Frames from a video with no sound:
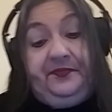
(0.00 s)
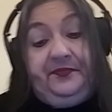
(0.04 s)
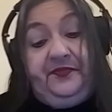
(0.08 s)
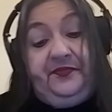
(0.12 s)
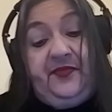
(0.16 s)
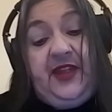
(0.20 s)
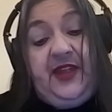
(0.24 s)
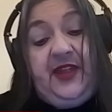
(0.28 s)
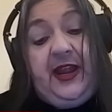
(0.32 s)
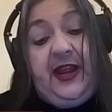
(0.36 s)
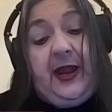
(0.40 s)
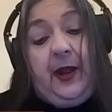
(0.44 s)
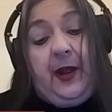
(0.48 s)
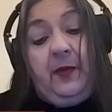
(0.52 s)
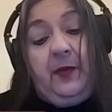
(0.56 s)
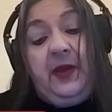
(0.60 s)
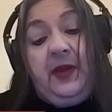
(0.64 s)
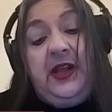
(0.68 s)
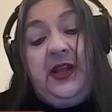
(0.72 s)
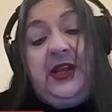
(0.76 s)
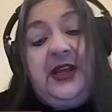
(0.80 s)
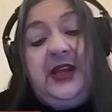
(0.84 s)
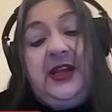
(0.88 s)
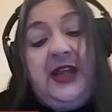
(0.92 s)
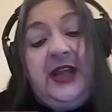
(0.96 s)
Now,
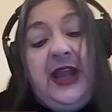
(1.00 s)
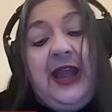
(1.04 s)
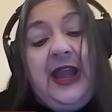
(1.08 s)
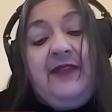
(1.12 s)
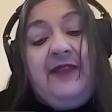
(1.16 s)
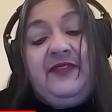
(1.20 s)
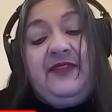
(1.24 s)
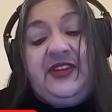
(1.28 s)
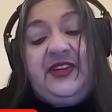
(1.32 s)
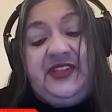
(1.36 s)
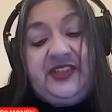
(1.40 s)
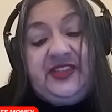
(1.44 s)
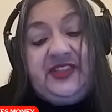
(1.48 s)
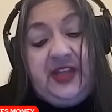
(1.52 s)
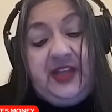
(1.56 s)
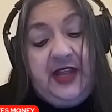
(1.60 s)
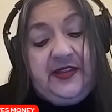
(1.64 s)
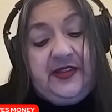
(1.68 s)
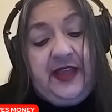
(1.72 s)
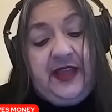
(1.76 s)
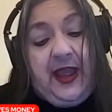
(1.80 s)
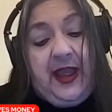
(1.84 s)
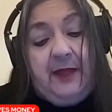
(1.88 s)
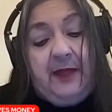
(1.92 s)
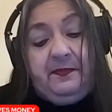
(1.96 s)
having
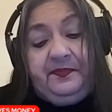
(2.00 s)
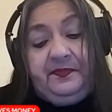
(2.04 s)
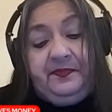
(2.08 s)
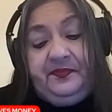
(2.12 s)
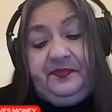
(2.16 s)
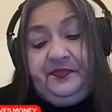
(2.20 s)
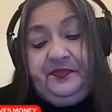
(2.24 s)
said that,